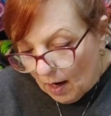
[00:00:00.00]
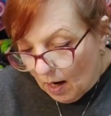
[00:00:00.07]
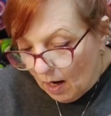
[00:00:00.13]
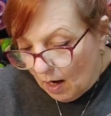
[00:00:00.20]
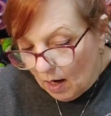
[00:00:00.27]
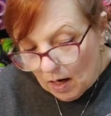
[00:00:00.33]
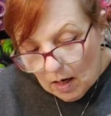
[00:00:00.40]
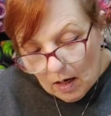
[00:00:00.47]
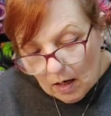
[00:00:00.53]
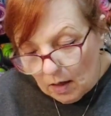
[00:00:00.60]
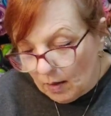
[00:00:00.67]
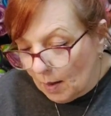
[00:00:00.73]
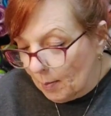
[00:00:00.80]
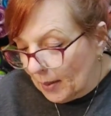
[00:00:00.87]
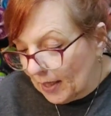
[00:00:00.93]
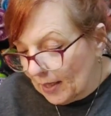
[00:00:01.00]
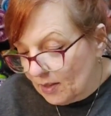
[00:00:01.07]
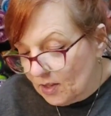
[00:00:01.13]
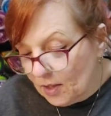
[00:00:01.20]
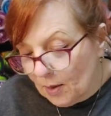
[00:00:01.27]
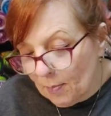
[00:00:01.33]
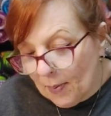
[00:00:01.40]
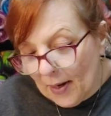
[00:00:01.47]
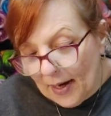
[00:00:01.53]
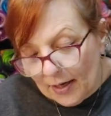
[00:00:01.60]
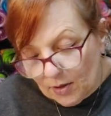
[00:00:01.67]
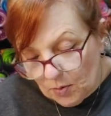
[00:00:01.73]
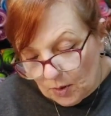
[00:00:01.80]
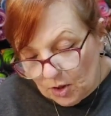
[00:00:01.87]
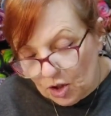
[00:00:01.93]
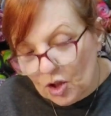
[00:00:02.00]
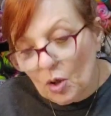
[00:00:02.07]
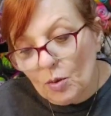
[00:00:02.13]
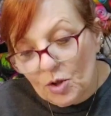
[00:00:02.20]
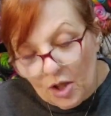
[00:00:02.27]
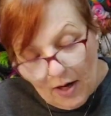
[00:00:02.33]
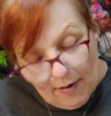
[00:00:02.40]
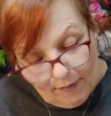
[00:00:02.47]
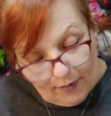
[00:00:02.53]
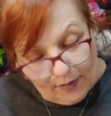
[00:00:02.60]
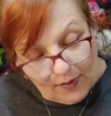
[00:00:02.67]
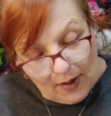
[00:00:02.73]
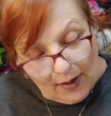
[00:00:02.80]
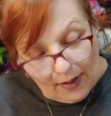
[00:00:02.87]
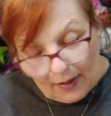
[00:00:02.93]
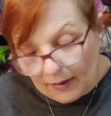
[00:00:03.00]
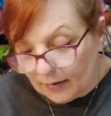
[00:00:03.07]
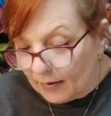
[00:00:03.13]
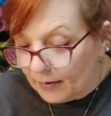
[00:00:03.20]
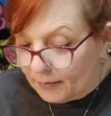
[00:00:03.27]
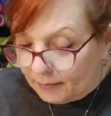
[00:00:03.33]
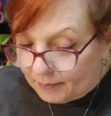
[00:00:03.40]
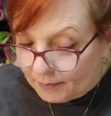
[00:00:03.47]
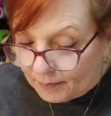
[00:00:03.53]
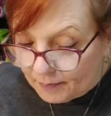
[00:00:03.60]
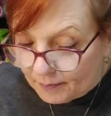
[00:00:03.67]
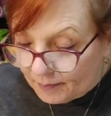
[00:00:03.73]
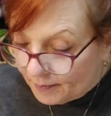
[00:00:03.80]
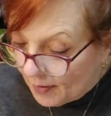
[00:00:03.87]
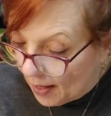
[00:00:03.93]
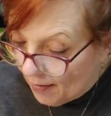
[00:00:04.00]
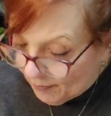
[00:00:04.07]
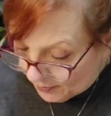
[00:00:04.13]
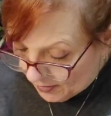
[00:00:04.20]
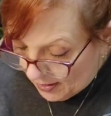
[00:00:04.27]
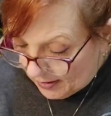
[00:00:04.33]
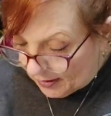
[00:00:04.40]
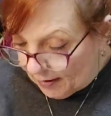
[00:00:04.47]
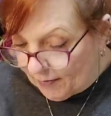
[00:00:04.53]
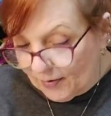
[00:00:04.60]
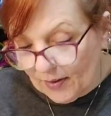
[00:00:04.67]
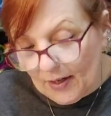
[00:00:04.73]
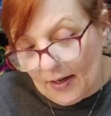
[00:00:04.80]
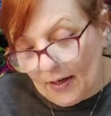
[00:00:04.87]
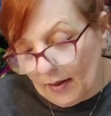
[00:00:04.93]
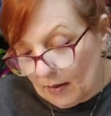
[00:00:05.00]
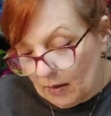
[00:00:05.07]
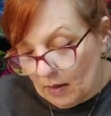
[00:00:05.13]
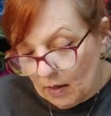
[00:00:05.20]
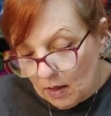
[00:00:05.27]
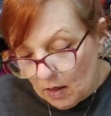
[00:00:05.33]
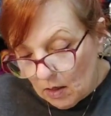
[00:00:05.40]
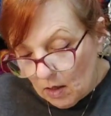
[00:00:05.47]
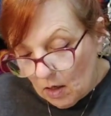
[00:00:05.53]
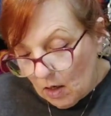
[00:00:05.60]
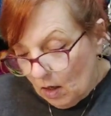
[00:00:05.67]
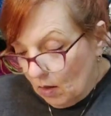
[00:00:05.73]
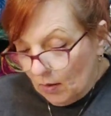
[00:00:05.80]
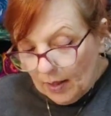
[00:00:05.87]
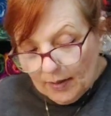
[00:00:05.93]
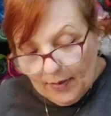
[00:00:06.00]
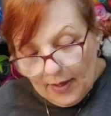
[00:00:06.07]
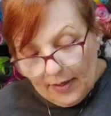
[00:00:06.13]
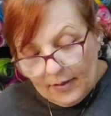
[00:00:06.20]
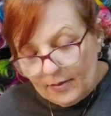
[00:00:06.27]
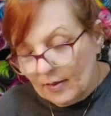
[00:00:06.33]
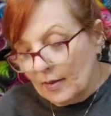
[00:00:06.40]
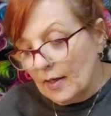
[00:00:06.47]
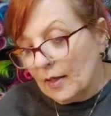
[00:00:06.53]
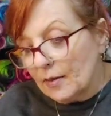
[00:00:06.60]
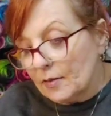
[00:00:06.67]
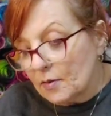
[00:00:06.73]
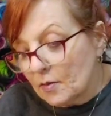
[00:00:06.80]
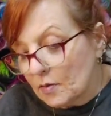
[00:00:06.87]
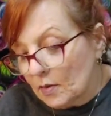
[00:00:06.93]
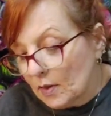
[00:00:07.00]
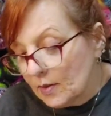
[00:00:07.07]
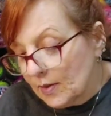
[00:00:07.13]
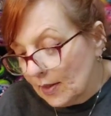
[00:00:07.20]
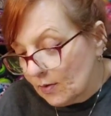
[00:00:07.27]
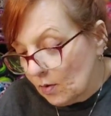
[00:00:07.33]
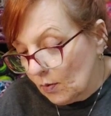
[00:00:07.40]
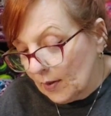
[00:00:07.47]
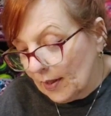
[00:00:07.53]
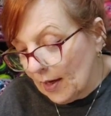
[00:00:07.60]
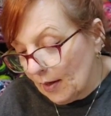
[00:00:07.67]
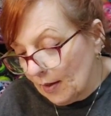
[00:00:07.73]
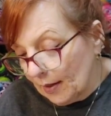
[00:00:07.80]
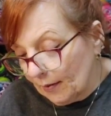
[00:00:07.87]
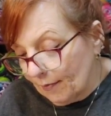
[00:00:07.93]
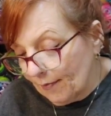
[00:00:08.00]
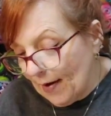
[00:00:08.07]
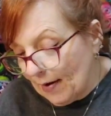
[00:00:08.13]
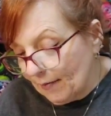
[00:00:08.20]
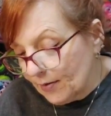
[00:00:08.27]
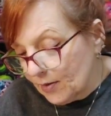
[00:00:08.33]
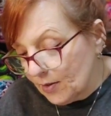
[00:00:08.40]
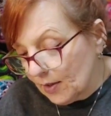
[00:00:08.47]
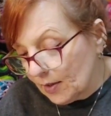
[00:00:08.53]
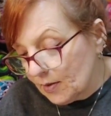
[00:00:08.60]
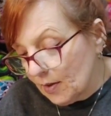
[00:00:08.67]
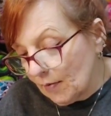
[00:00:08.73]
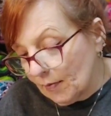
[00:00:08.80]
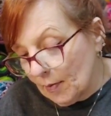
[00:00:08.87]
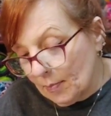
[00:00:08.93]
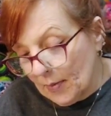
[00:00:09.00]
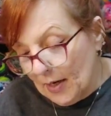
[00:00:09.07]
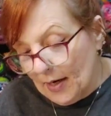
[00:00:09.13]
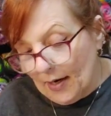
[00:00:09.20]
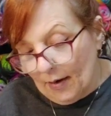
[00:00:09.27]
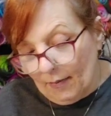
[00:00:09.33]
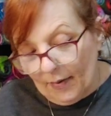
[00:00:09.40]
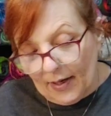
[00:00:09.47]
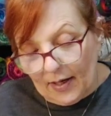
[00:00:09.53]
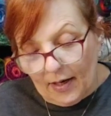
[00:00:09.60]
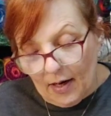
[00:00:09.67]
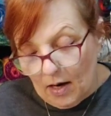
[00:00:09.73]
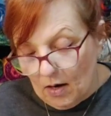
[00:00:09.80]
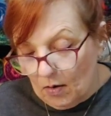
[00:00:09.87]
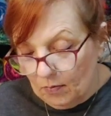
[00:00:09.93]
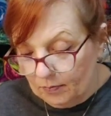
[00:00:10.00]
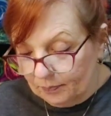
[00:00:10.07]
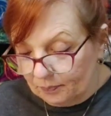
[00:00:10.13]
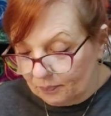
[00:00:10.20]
Uh, let me get to the page where it shows you everything. Everything, everything. Okay, that isn't it. Because that's when we got like five or six of them. There we go.